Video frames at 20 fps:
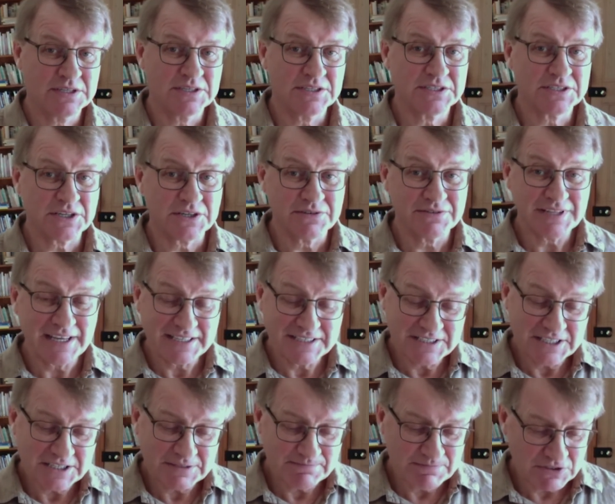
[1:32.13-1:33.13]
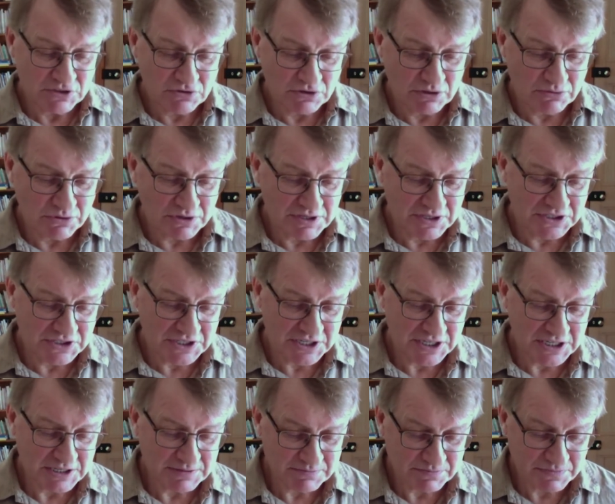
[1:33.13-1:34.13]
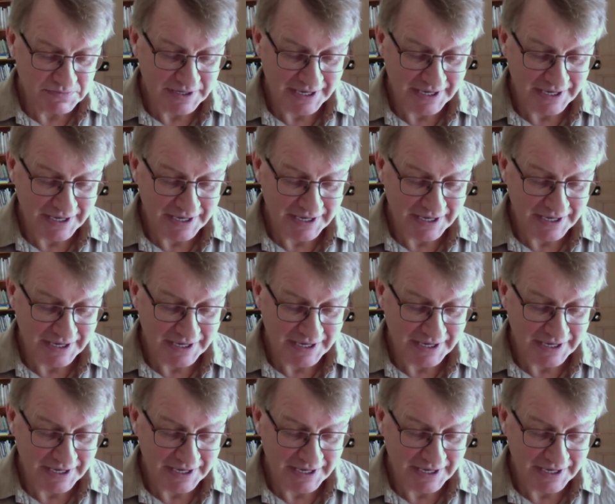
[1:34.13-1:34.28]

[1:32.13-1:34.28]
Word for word: So that's it. That's all I wanted to say.